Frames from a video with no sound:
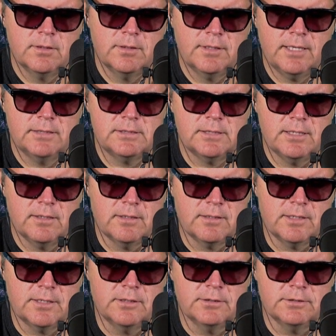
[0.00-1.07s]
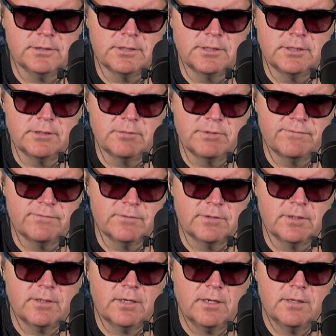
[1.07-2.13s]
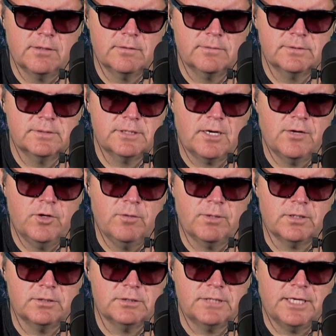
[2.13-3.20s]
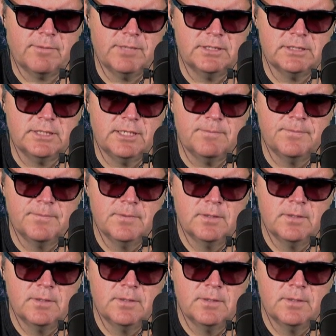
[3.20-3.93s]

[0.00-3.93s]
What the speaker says: That's the other thing you should do before. Sarah Neuberger's taking me time.